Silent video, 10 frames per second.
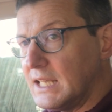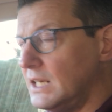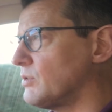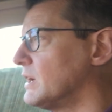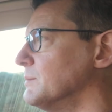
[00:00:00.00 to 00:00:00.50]

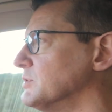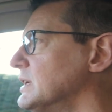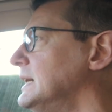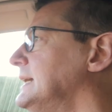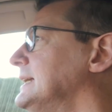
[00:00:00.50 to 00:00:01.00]
kilograms.
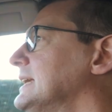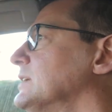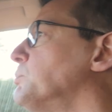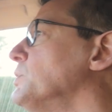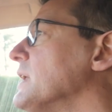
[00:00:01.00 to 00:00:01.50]
Now
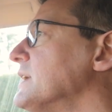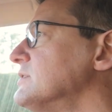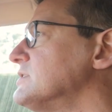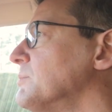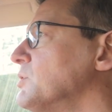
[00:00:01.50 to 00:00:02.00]
to put that
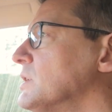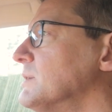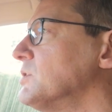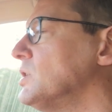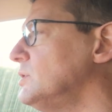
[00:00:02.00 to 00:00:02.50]
in some kind
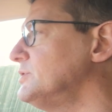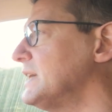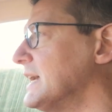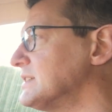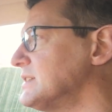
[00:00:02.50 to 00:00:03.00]
of
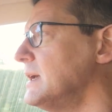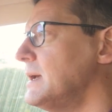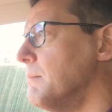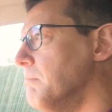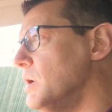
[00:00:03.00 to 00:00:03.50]
context,
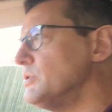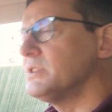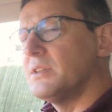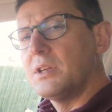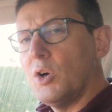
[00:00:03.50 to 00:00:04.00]
most
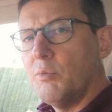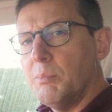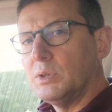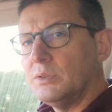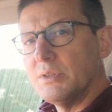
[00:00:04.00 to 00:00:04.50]
other Golf
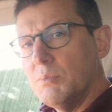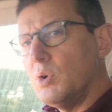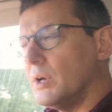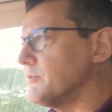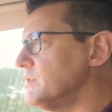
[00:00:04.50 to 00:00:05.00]
models are more like